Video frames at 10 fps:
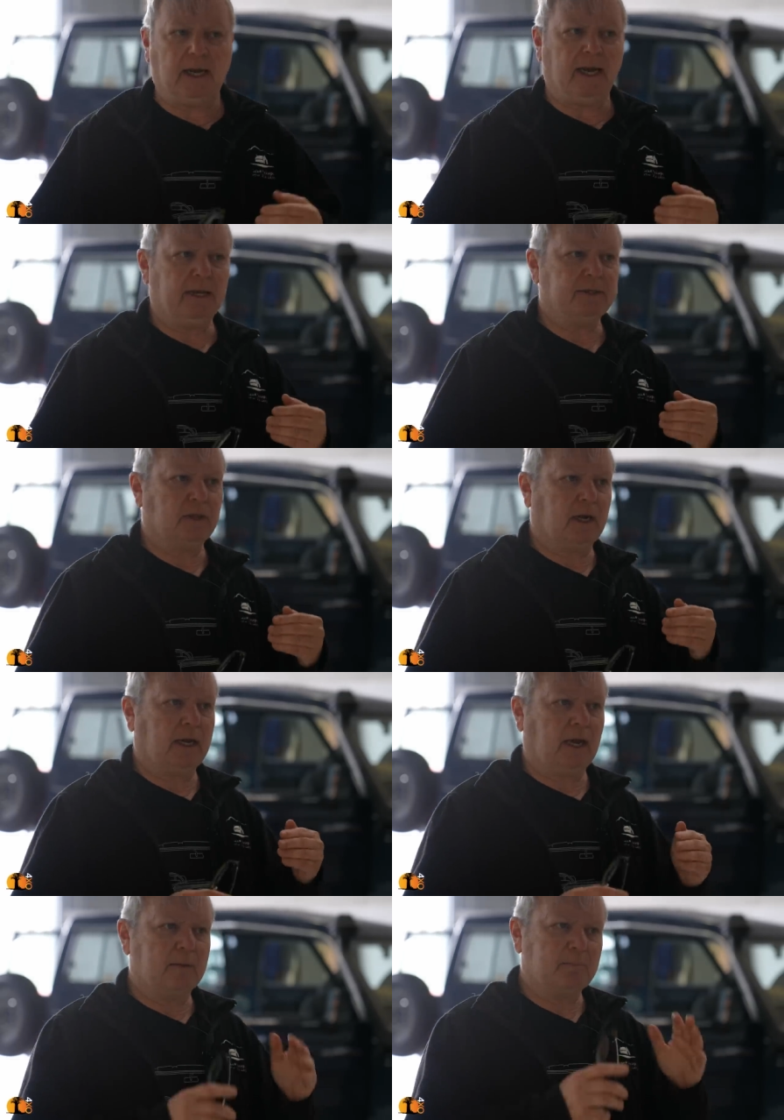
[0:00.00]
and
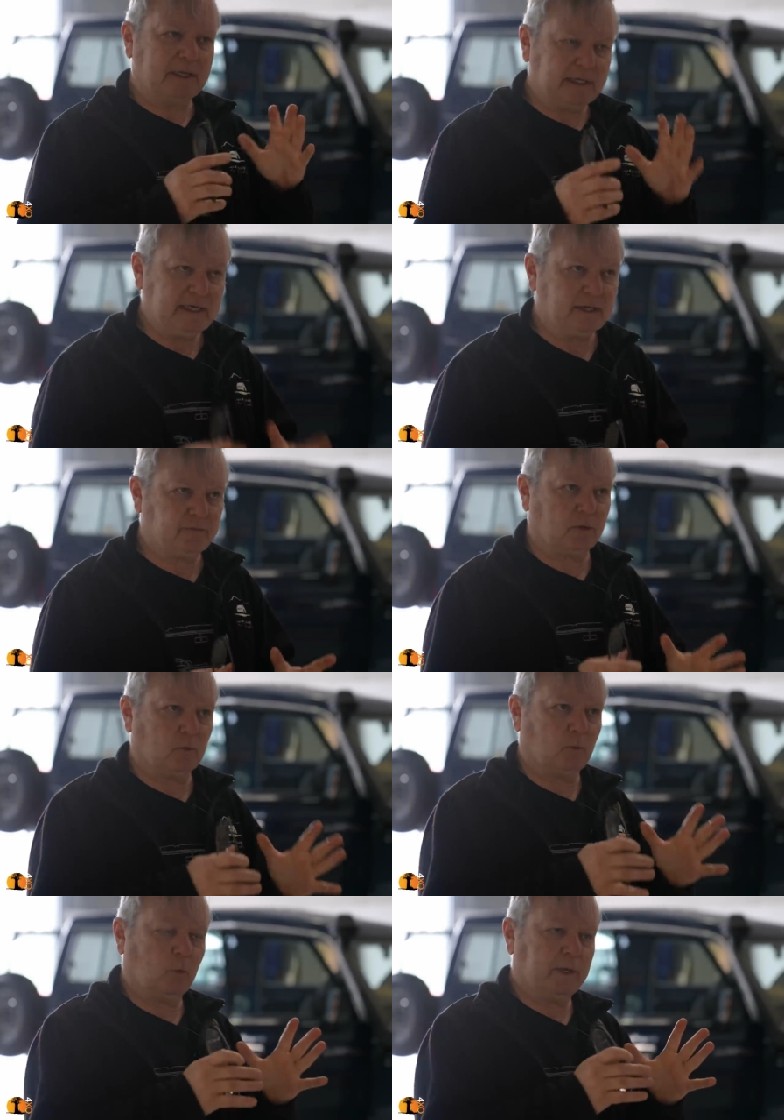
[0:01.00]
I, I believe
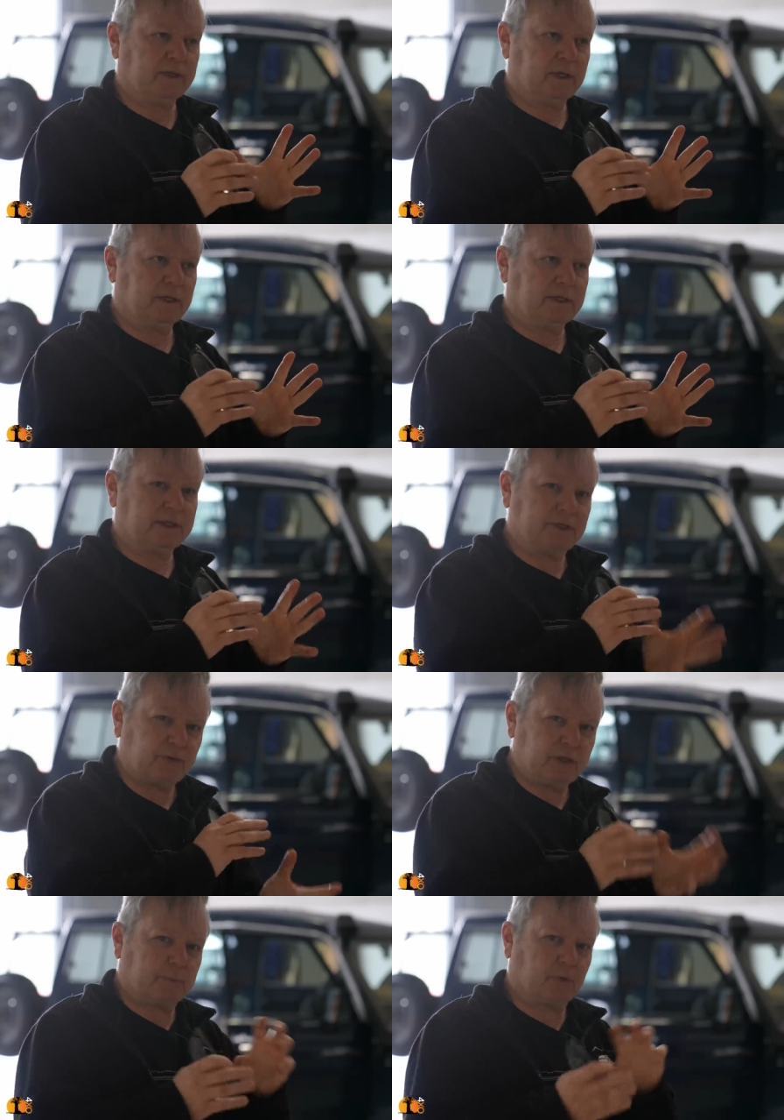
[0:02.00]
that with a
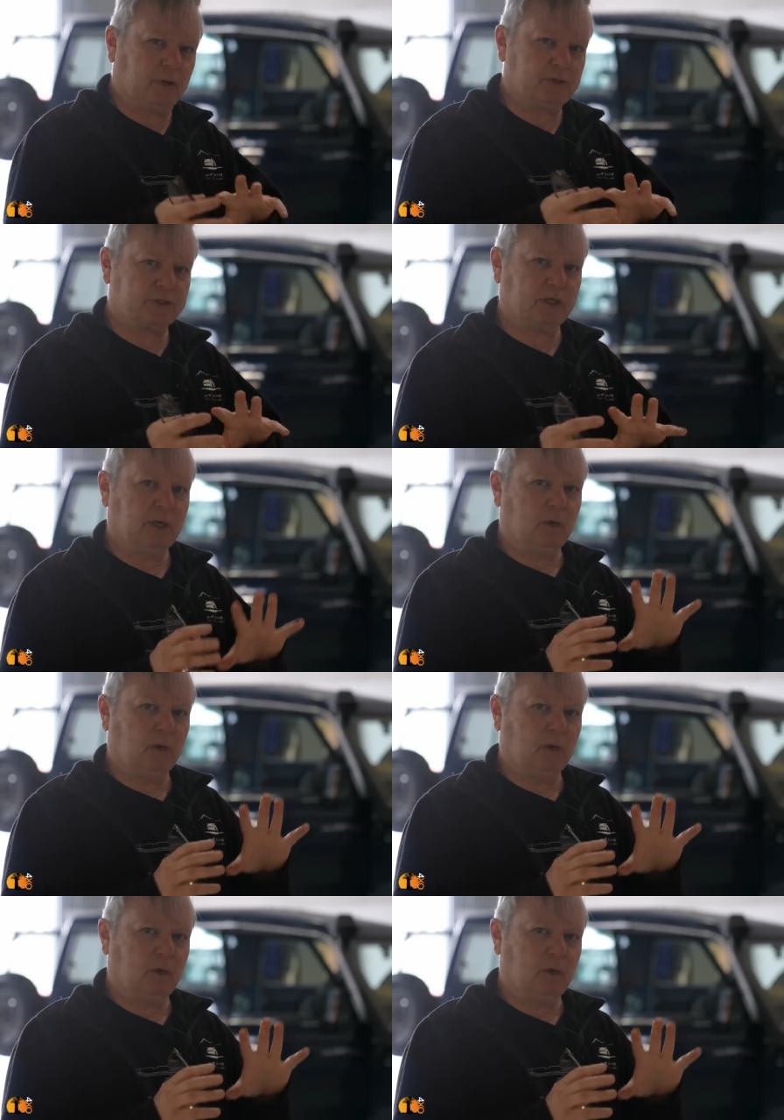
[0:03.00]
different approach,